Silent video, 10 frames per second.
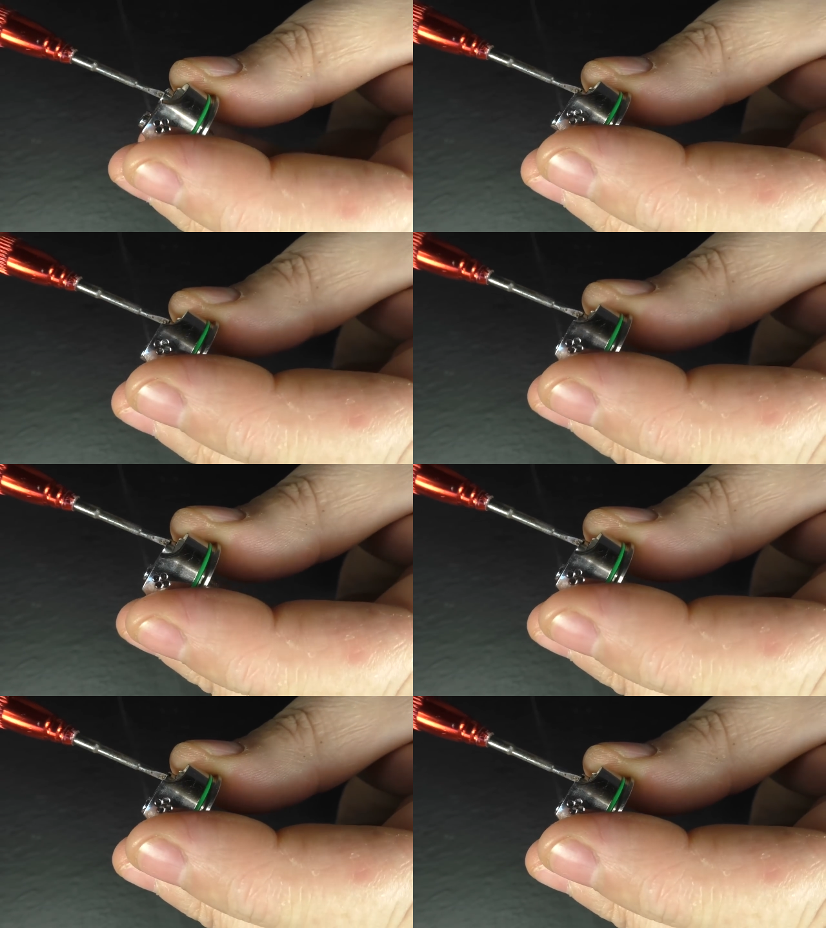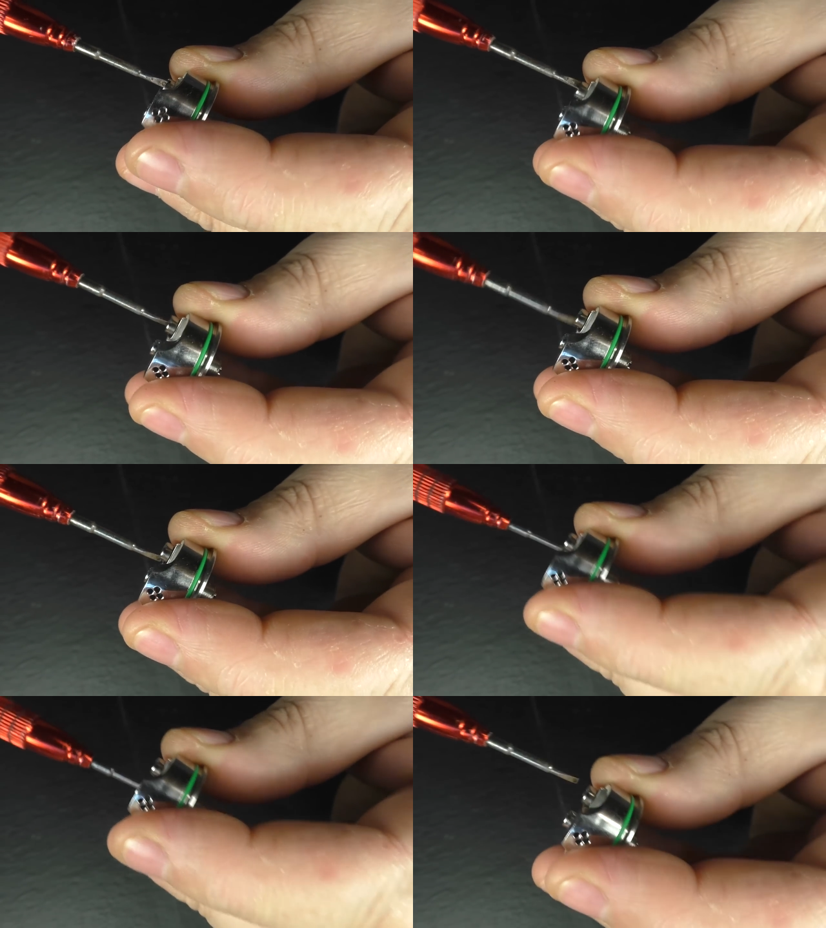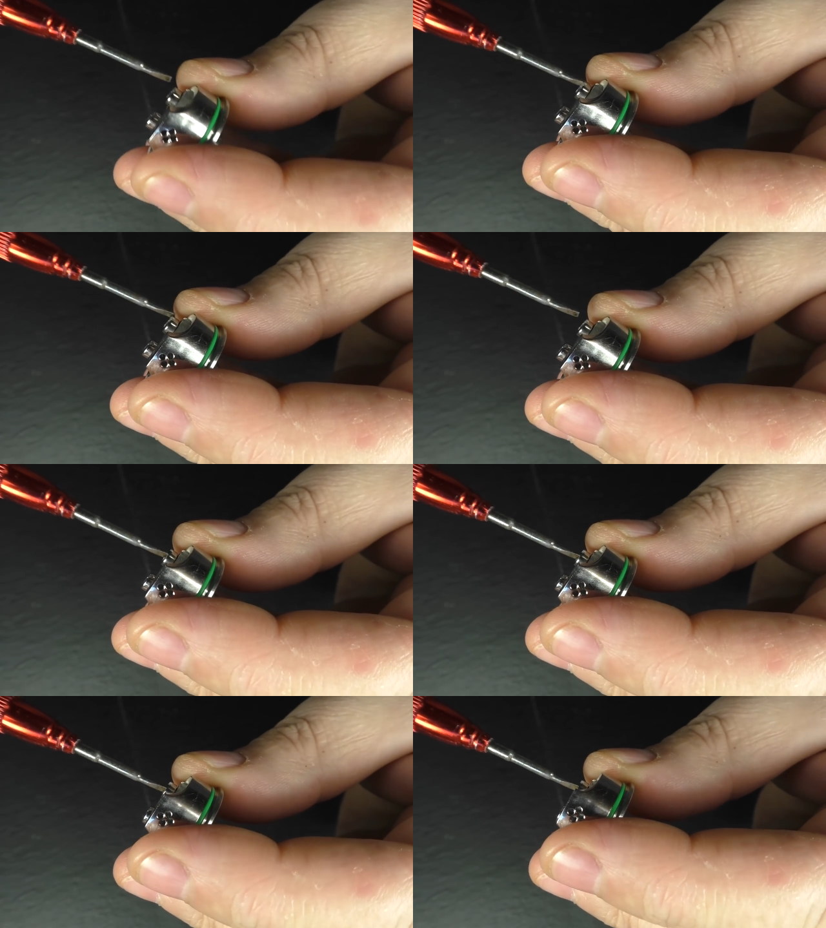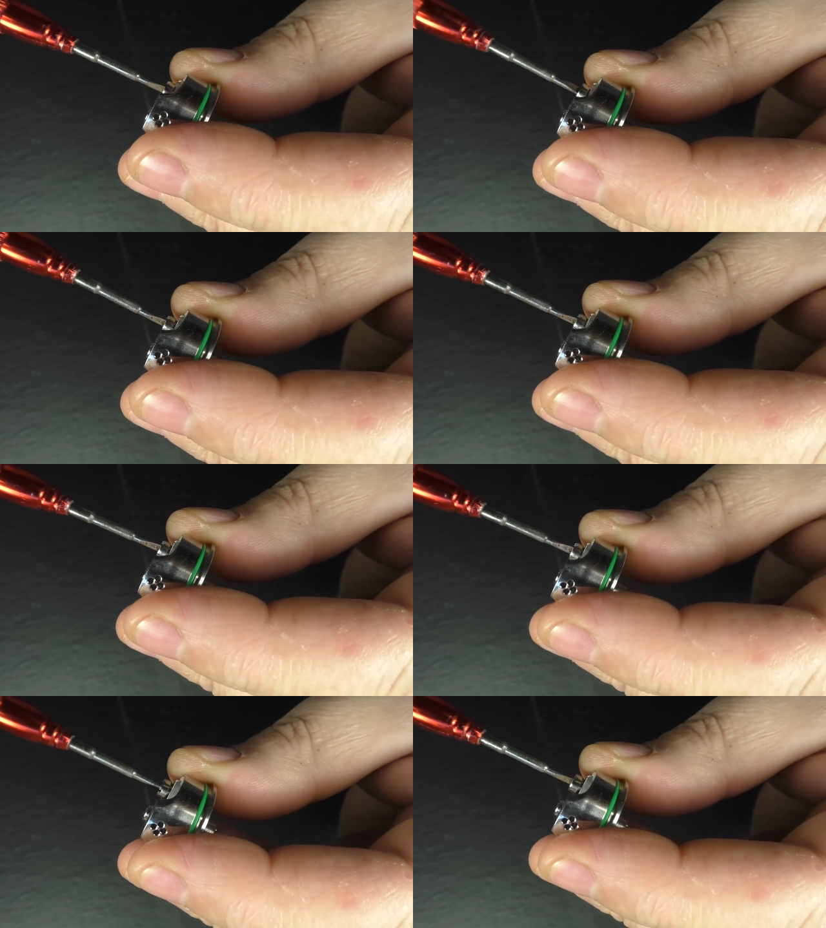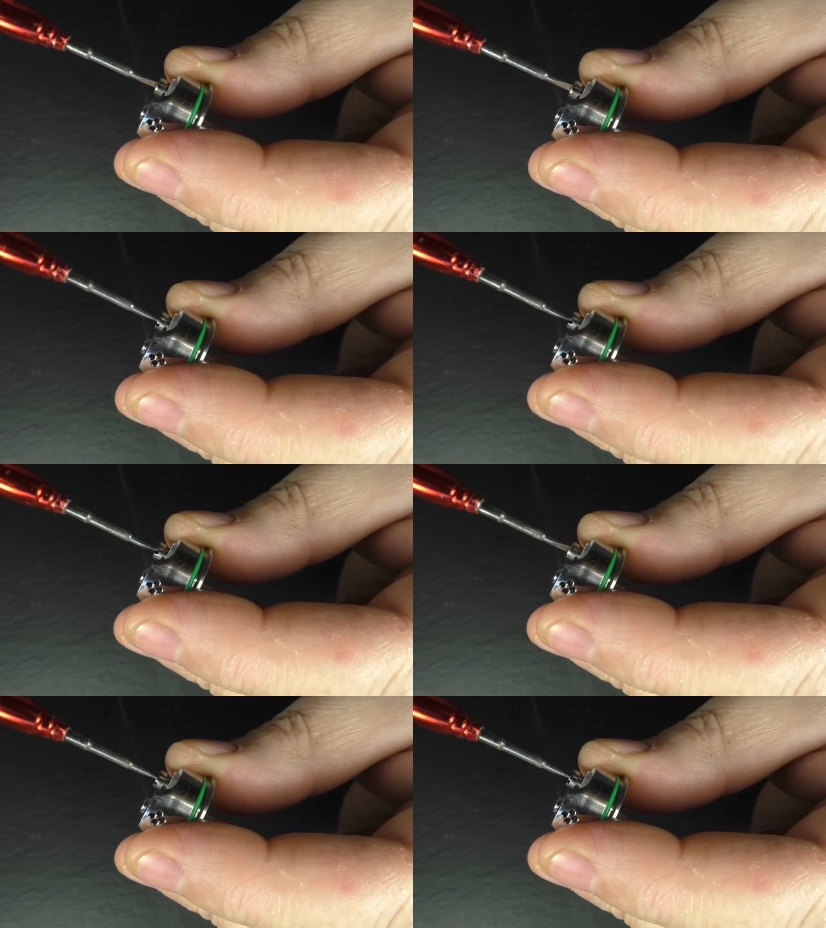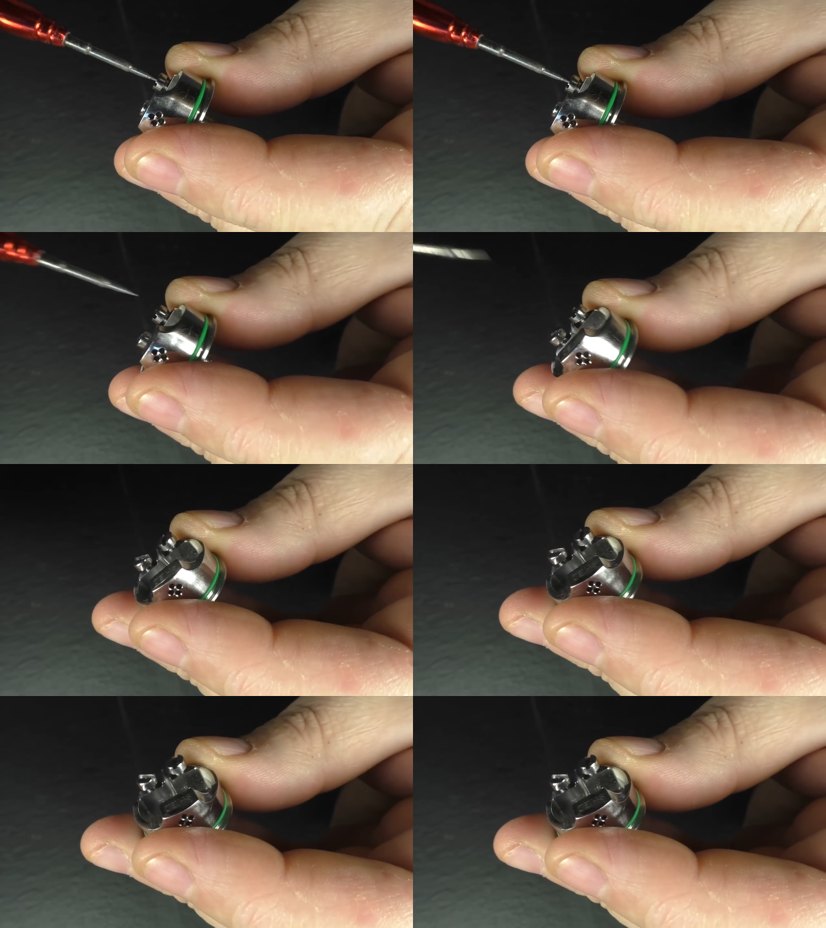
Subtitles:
[unreadable: no face in view]